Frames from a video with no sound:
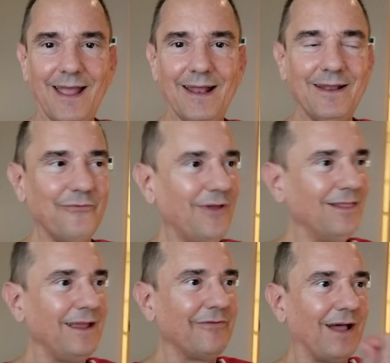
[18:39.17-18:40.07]
And if you
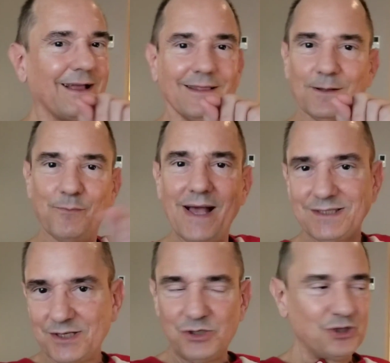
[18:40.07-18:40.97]
leave like a little
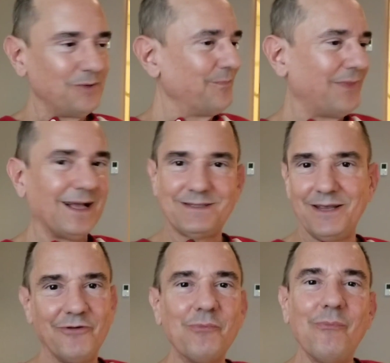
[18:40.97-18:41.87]
message, that's
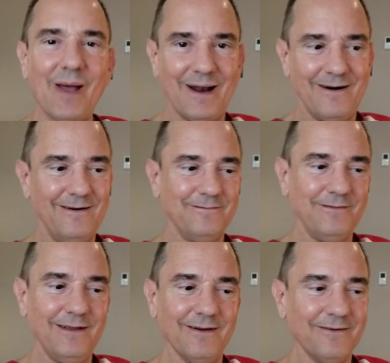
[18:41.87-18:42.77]
even better,
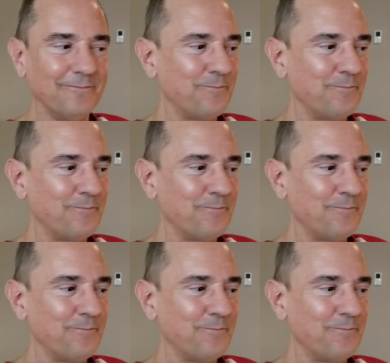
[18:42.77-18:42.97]
you know.